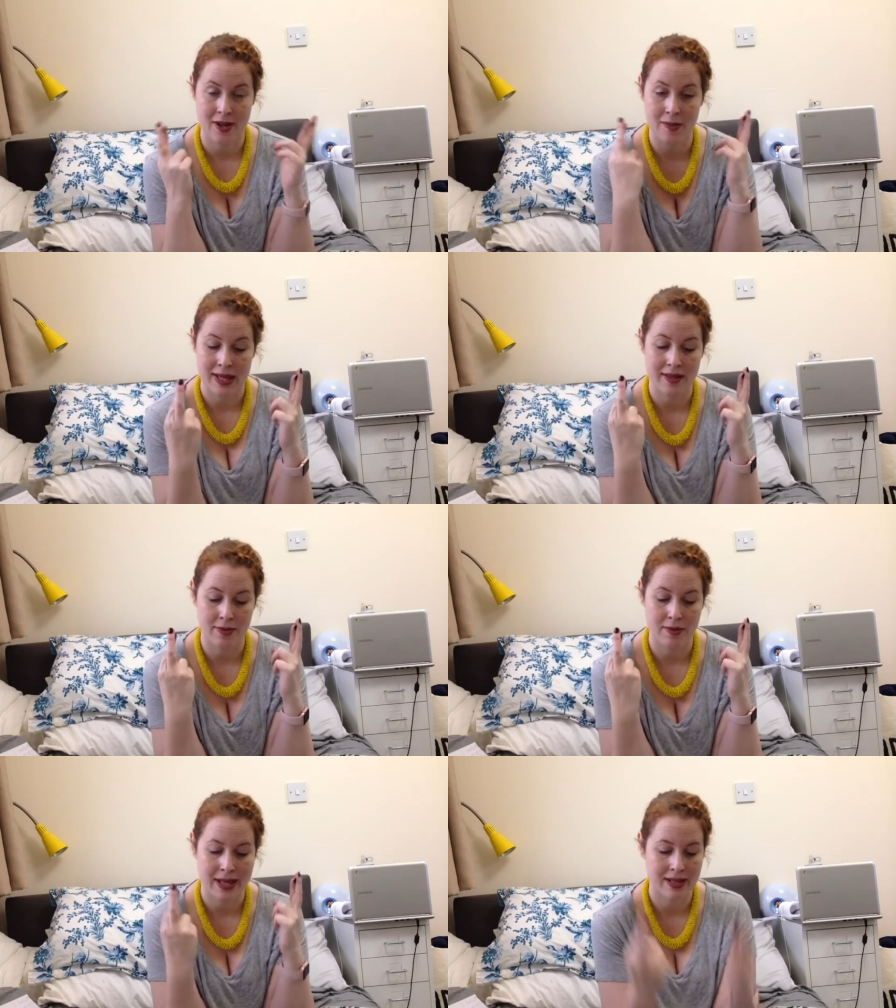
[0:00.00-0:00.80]
go better
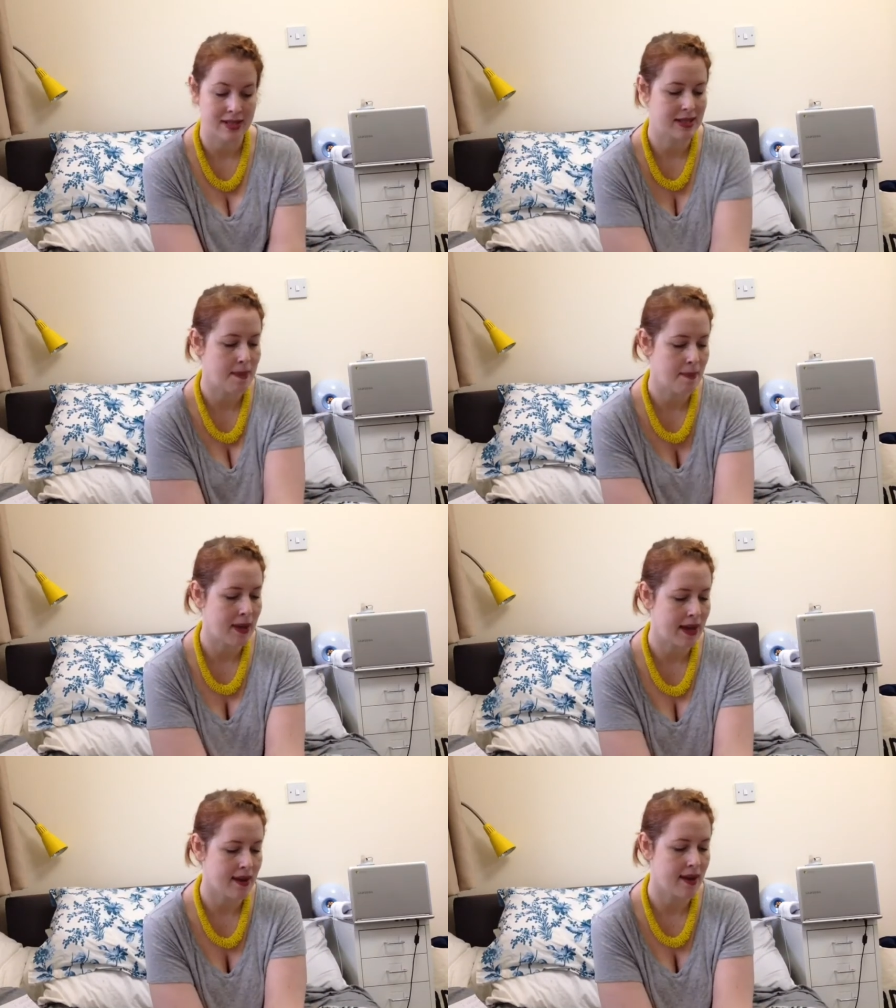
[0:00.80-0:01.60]
for me in
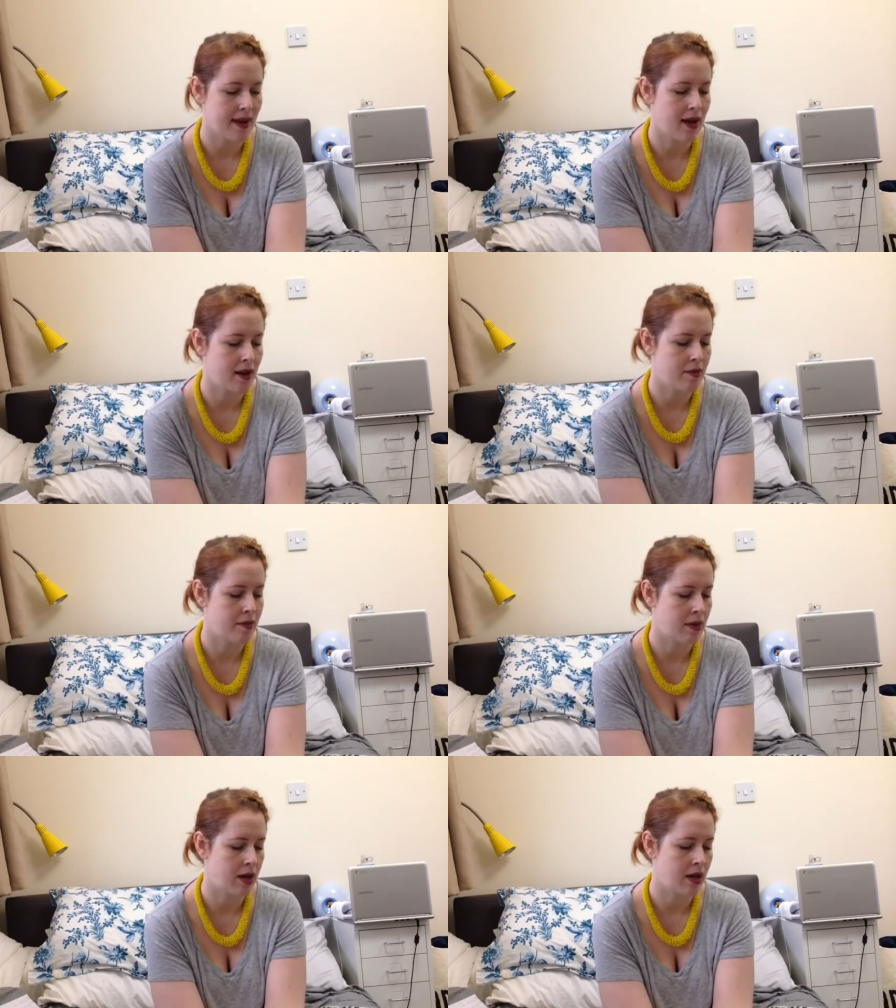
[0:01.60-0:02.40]
December.
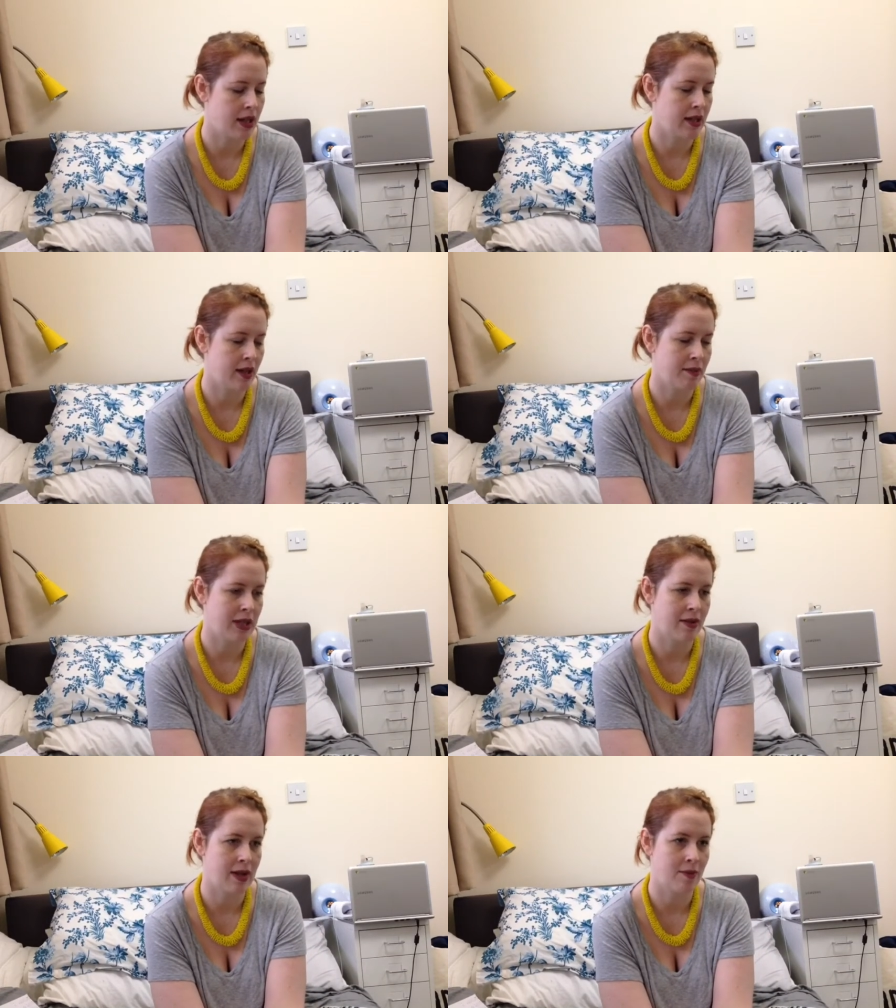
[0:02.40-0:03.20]
Um, I, I
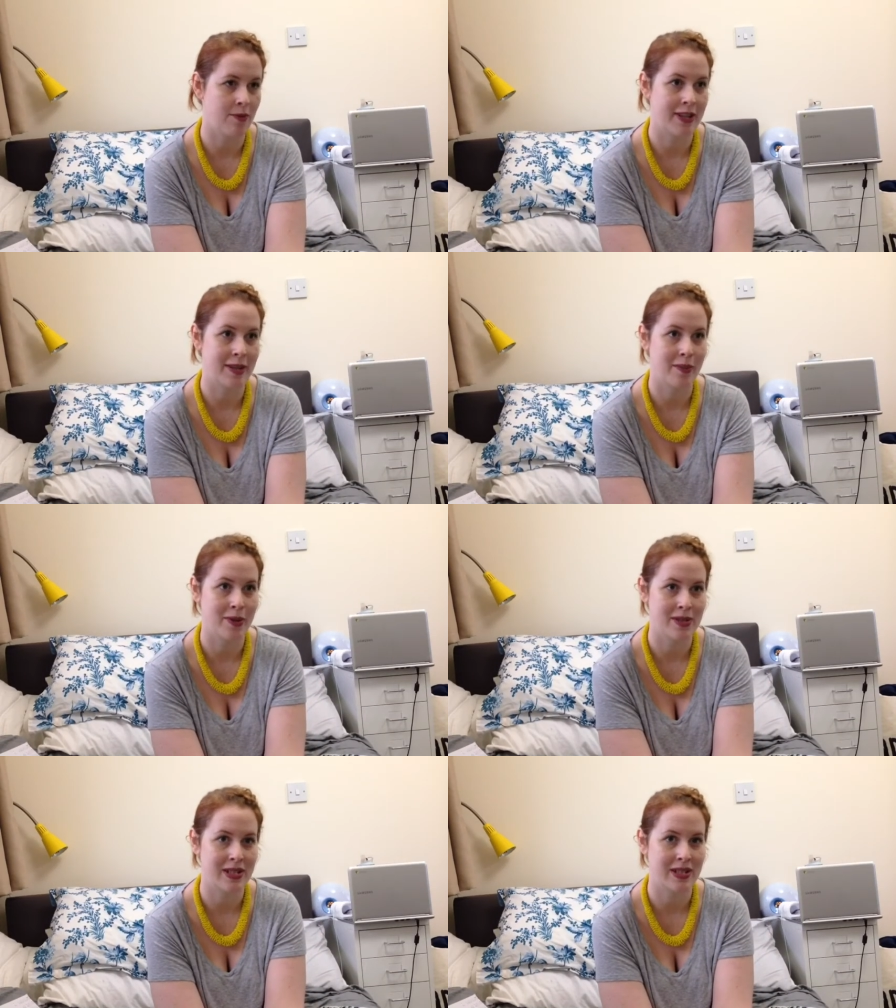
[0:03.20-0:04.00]
mean, I am feeling
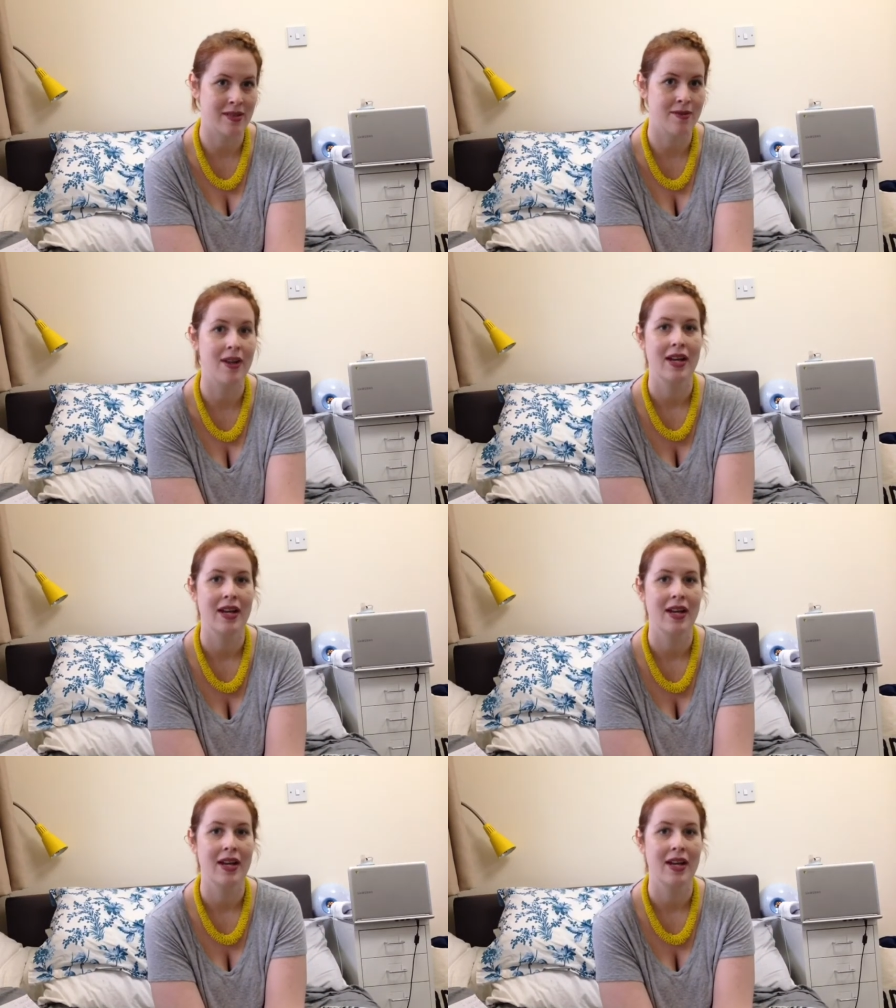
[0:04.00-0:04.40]
positive.